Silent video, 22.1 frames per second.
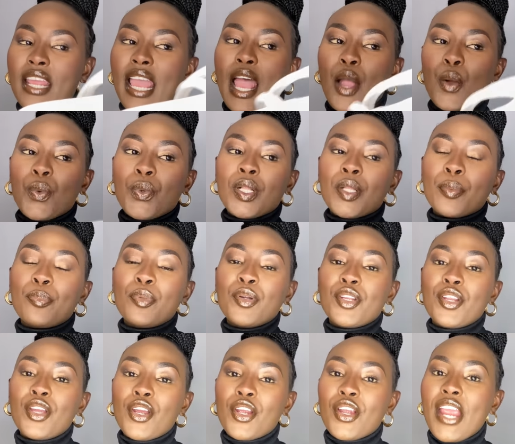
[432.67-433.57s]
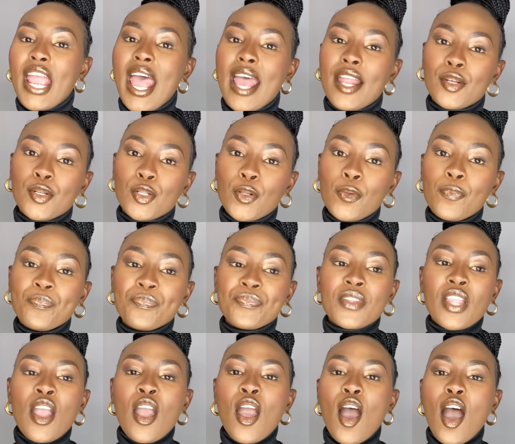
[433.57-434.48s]
I will put her handle
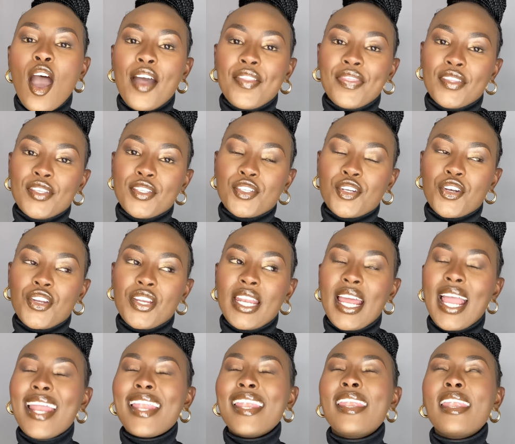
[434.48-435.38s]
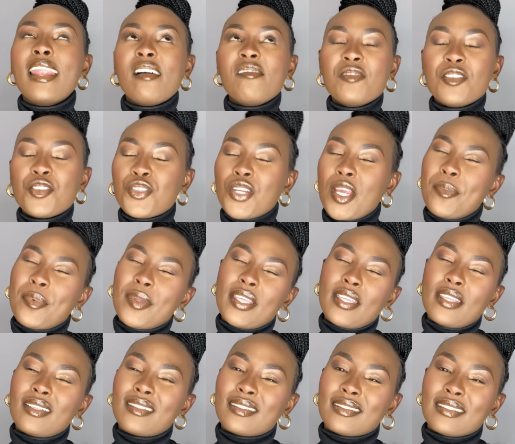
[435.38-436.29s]
on the screen. I love a strappy
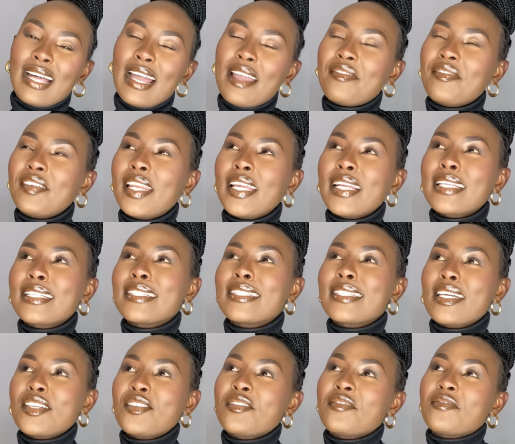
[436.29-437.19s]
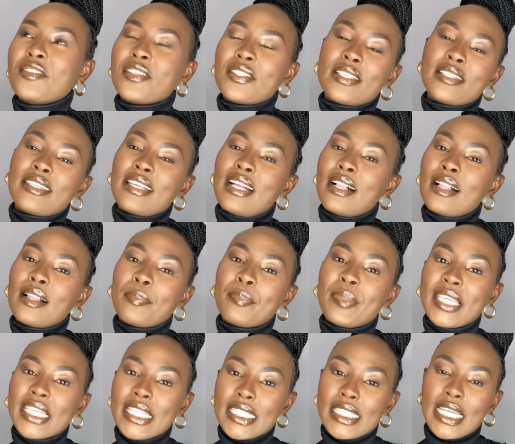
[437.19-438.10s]
heel. I feel like it's such a versatile
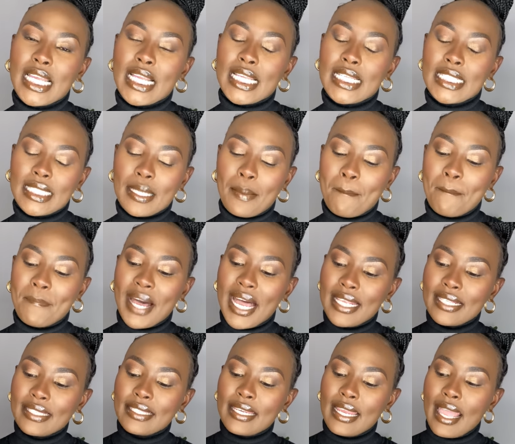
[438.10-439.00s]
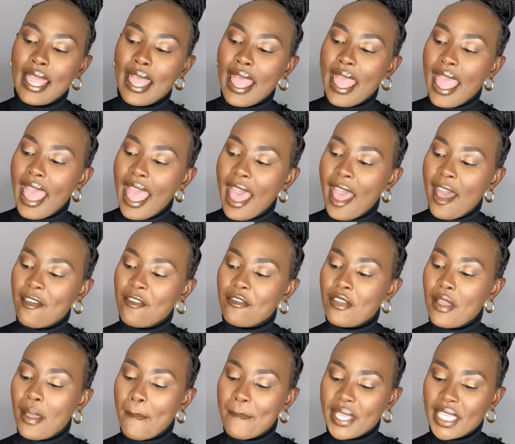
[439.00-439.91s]
piece. Like it's a must-have
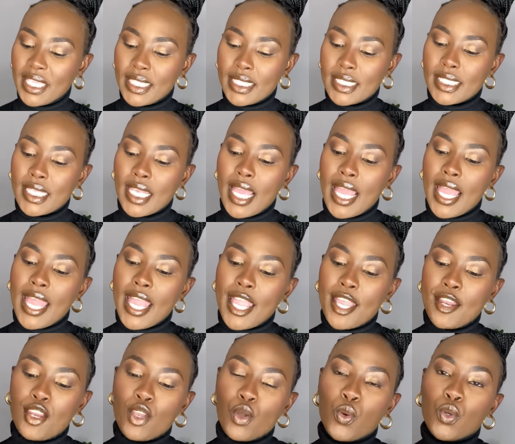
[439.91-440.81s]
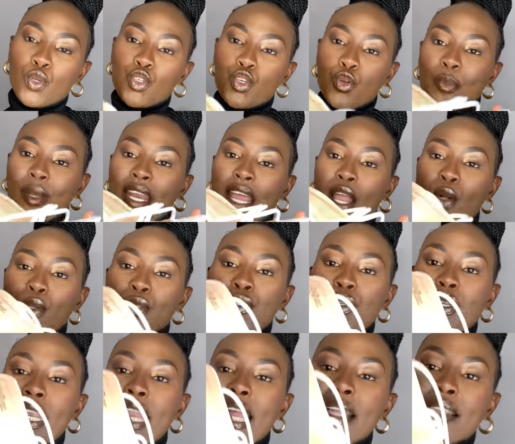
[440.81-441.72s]
piece in your wardrobe. And I
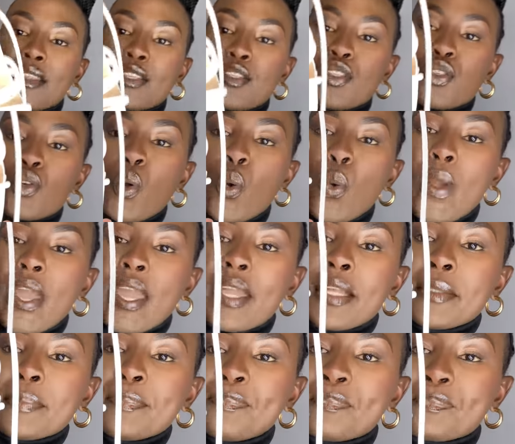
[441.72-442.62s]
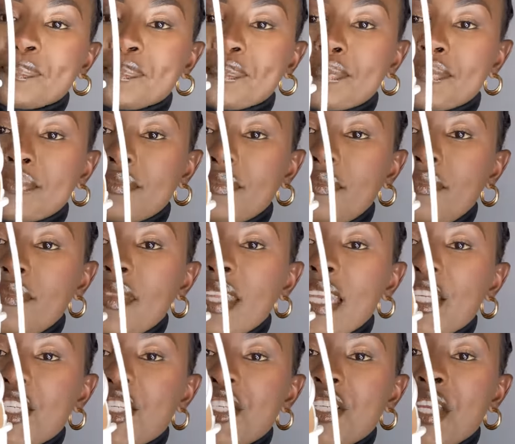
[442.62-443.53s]
also like the square
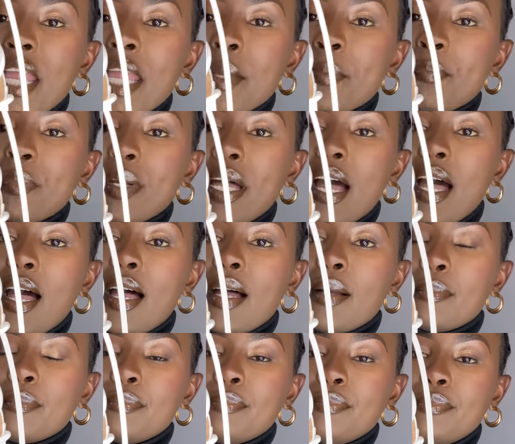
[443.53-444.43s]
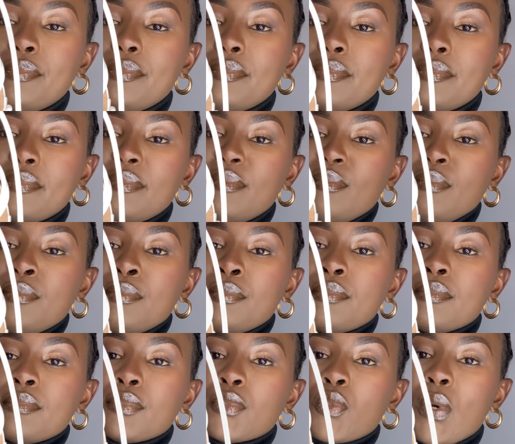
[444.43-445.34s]
shape. Um,
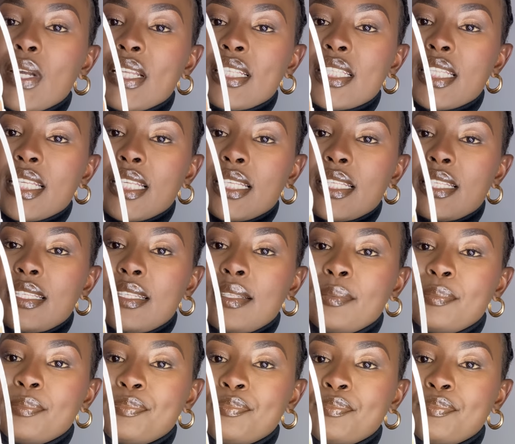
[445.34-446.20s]
what's this?